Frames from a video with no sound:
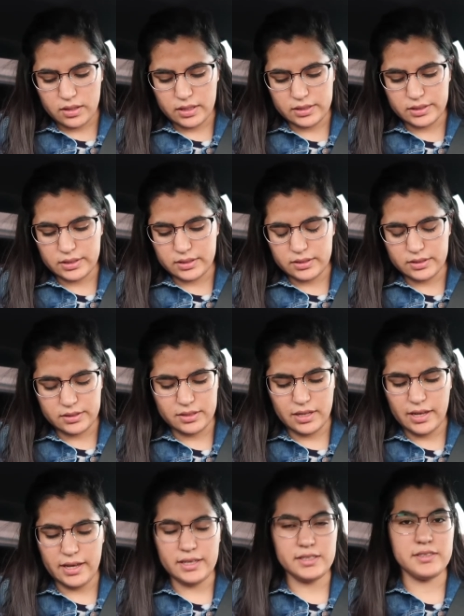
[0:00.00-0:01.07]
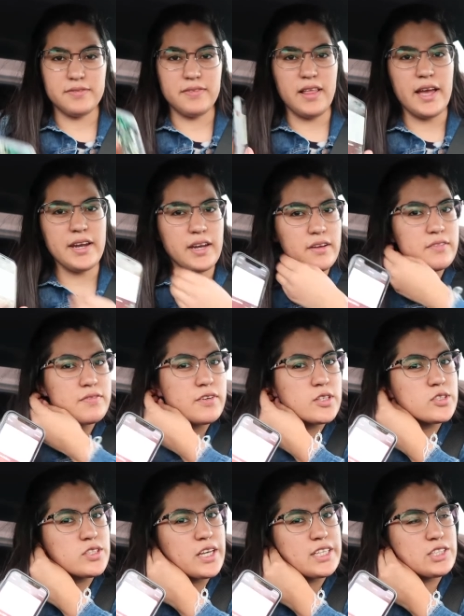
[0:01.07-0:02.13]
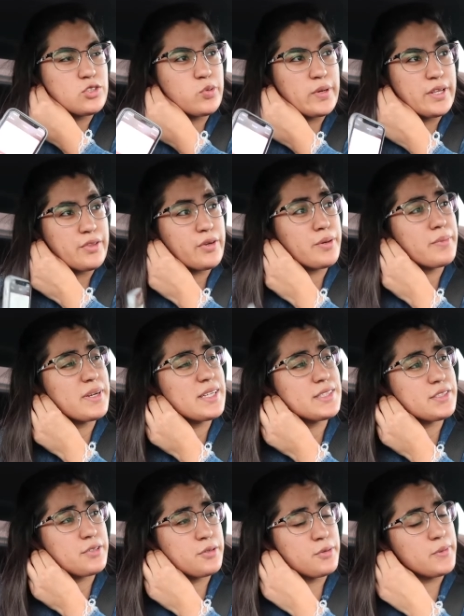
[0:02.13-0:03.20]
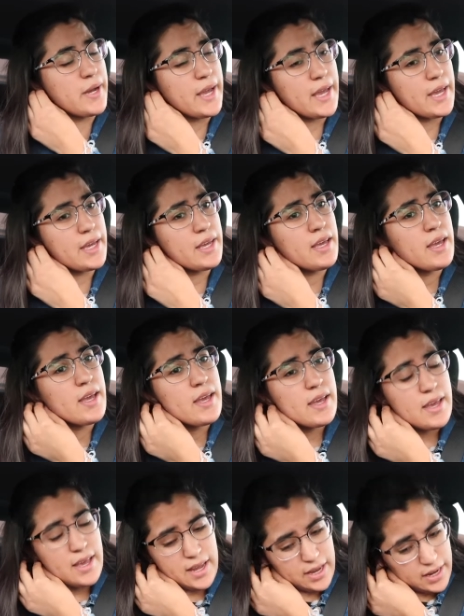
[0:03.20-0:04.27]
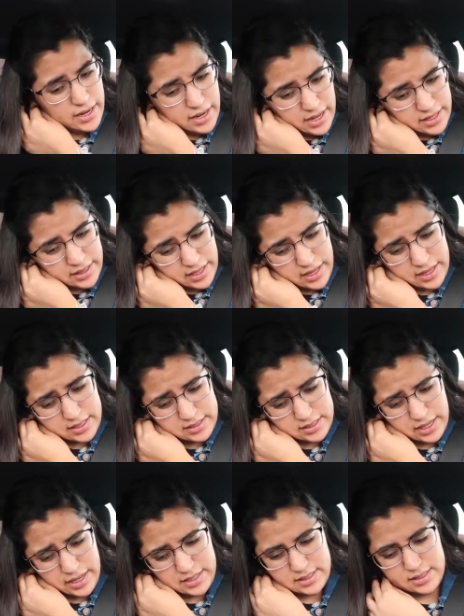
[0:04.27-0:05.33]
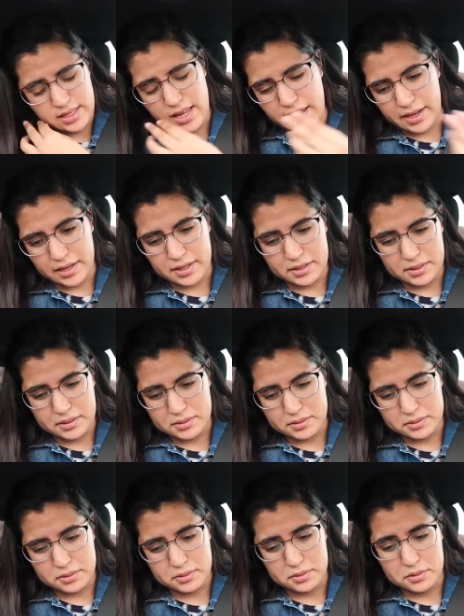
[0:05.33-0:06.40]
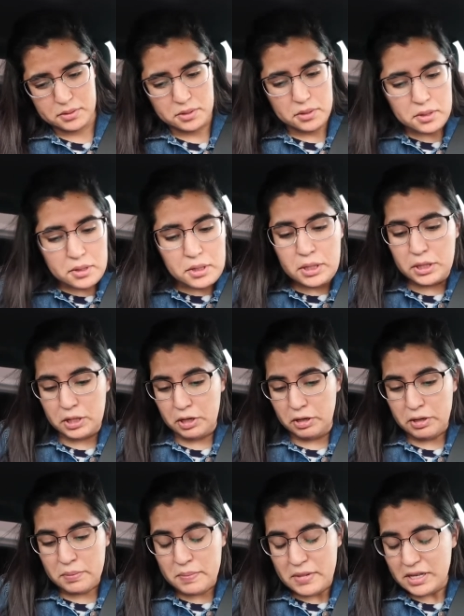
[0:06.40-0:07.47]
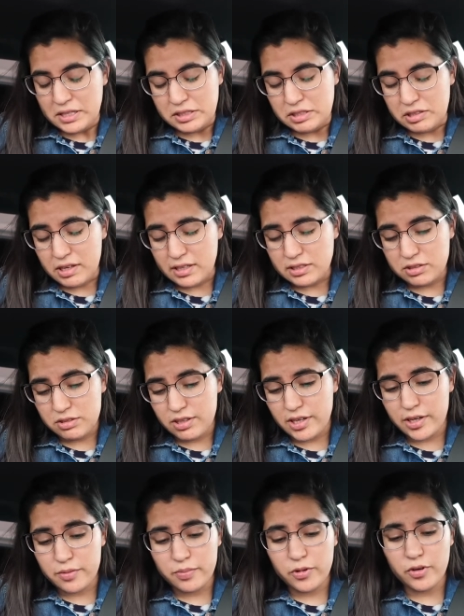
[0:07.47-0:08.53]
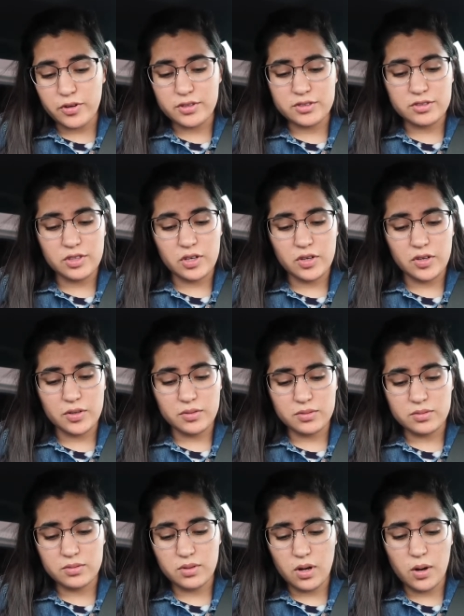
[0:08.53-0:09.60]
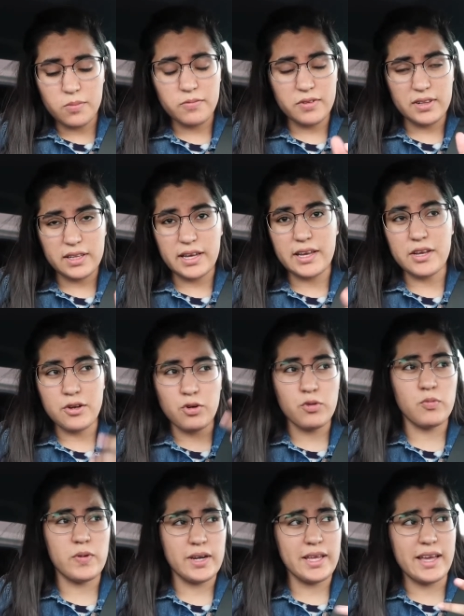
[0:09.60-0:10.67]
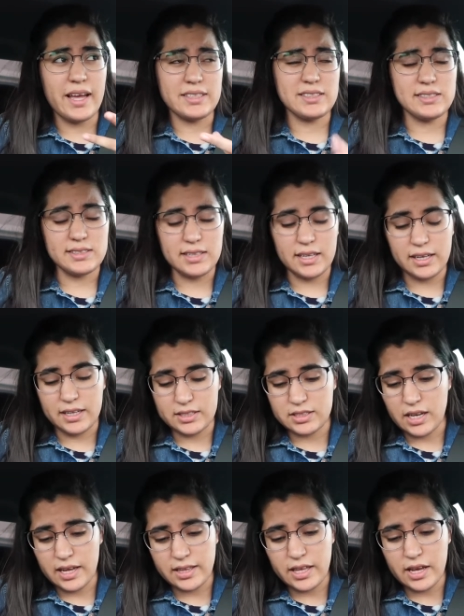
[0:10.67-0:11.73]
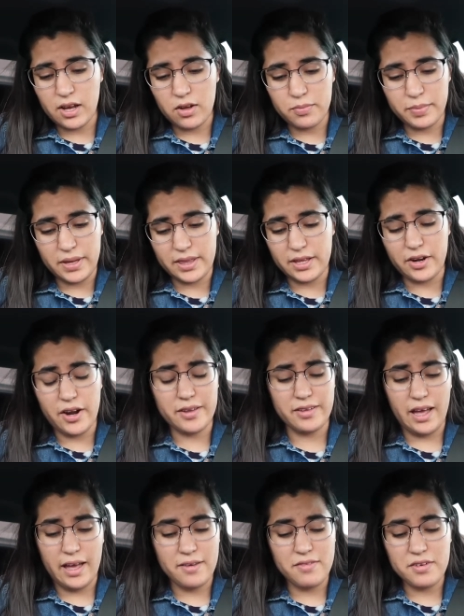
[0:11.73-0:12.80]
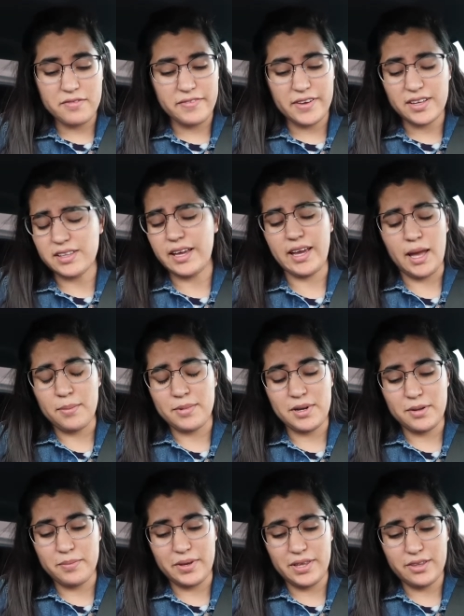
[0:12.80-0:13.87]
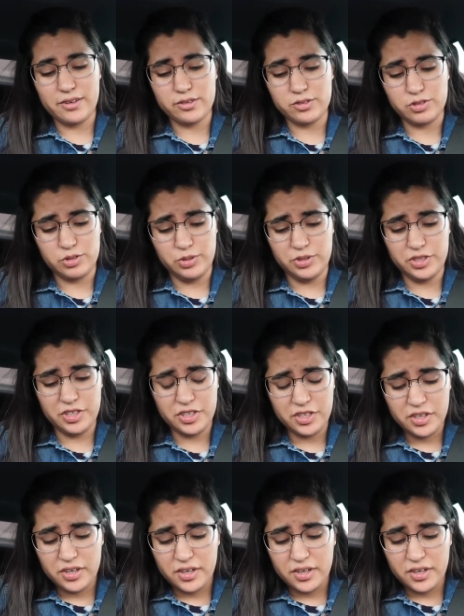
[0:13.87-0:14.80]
his, his flight info says 23 minutes away, and I think it takes like 30 minutes to get to the airport, so hopefully, you know, when he gets his luggage, I think I'll be there. I, I even feel like I'm gonna be there sooner.